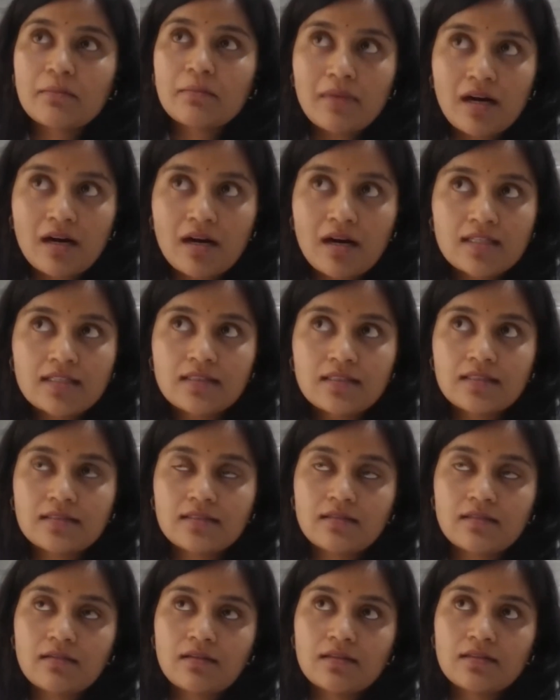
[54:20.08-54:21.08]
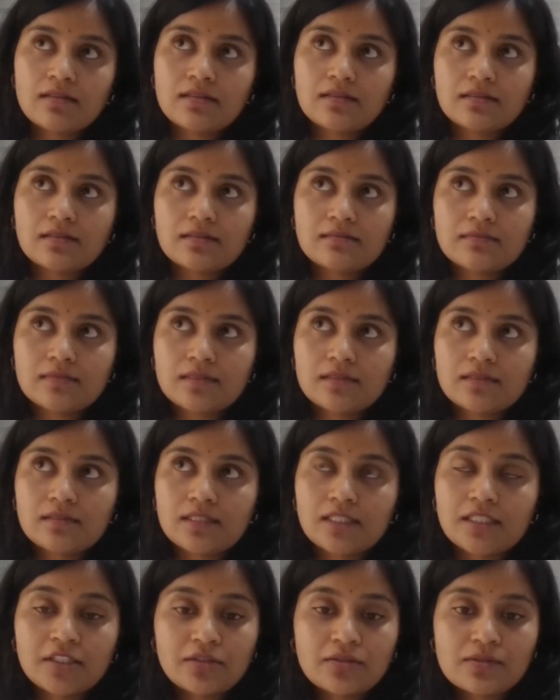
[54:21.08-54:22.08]
command on
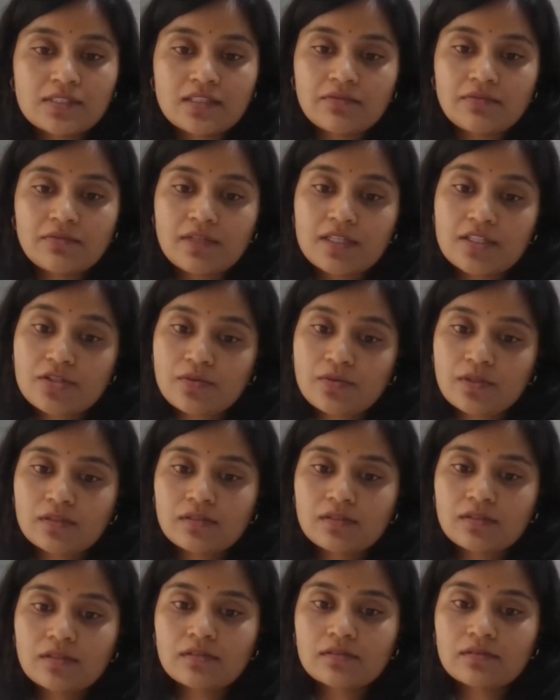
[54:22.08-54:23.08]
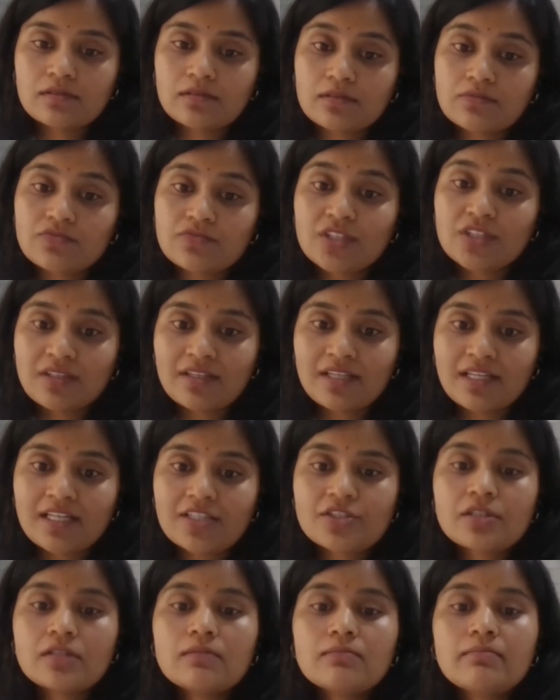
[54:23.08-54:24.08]
reducing wastewater
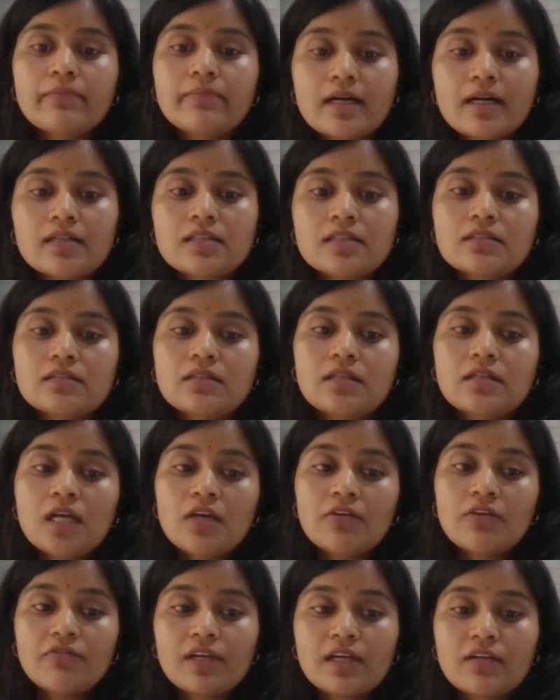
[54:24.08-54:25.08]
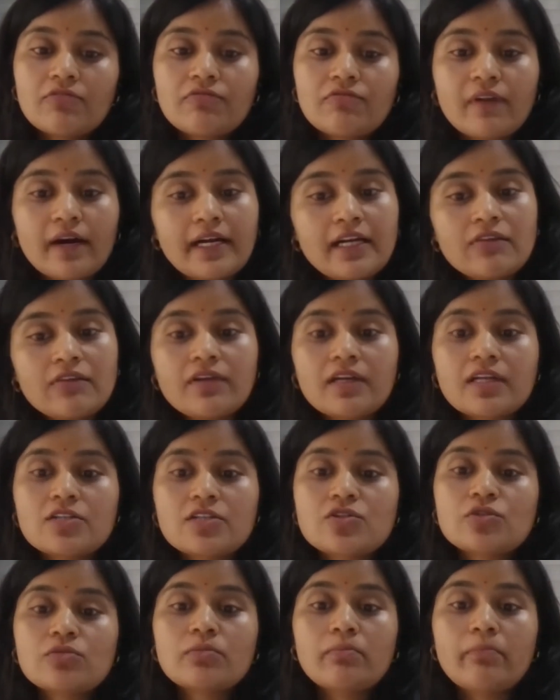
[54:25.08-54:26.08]
generation, but we can find
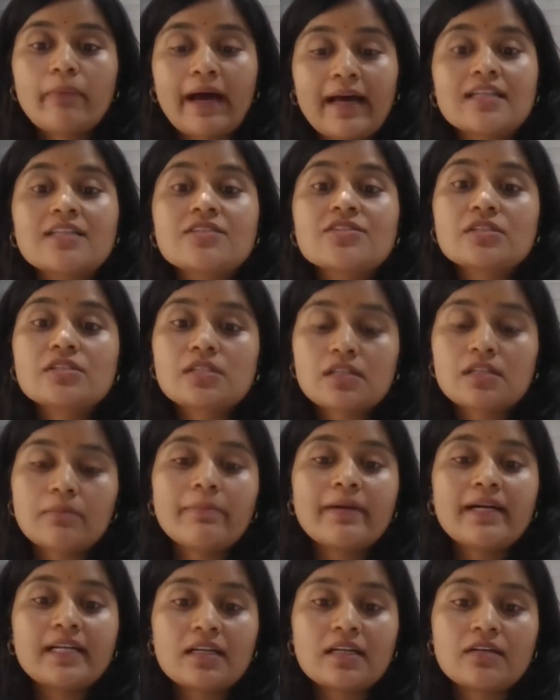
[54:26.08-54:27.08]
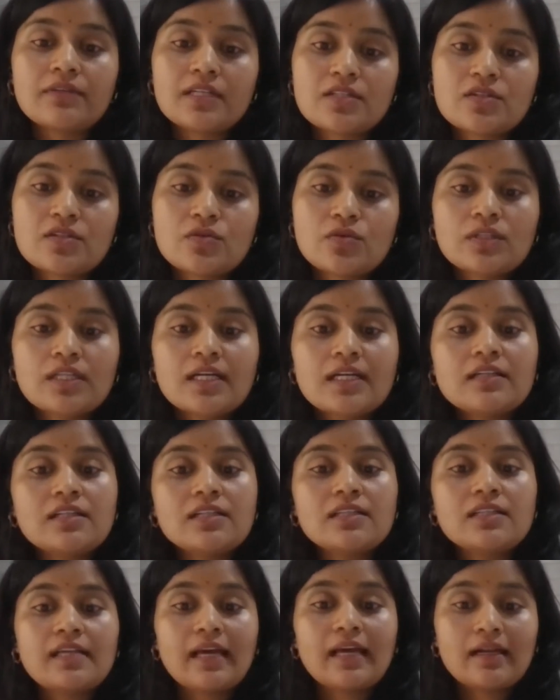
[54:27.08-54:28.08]
ways to manage it in a better way so that
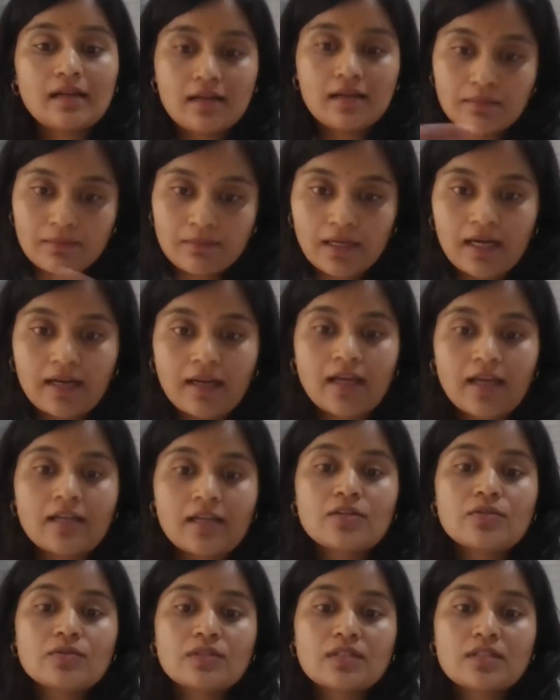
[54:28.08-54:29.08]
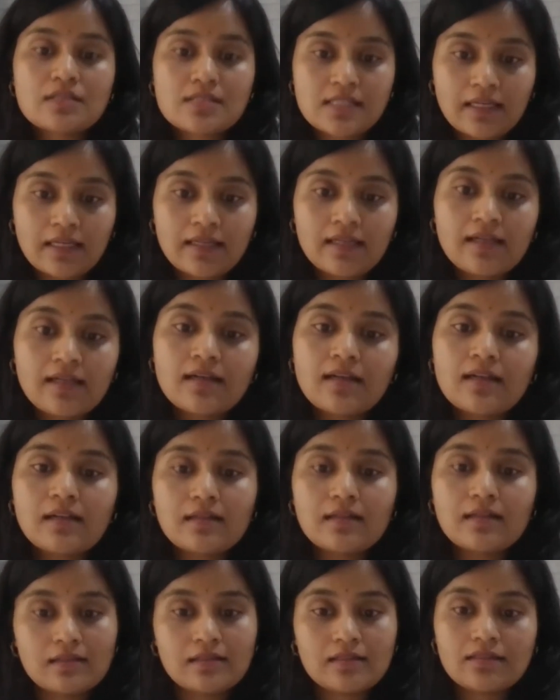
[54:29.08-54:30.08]
it can come again to the
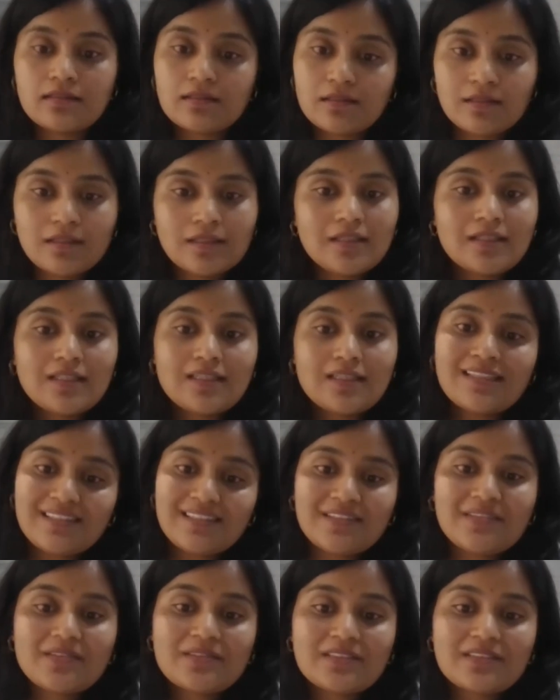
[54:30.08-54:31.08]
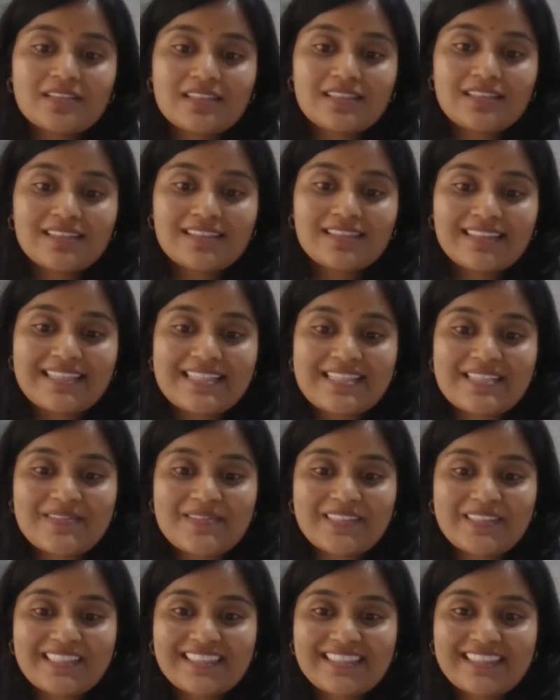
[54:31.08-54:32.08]
cycle, and you know that's
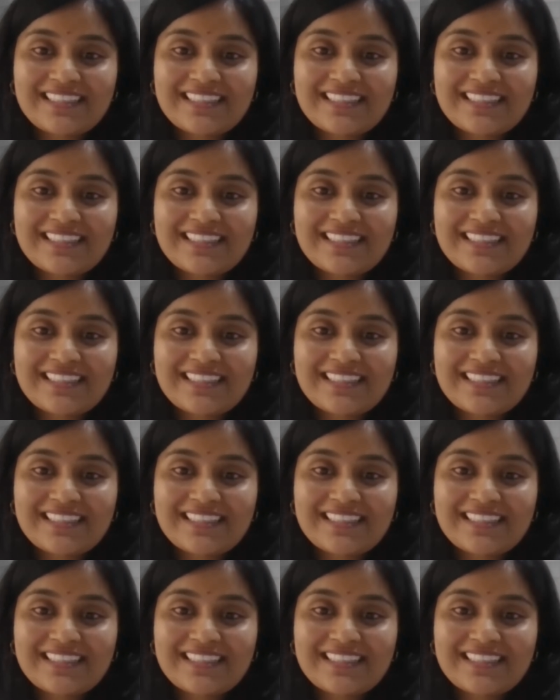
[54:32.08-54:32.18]
what.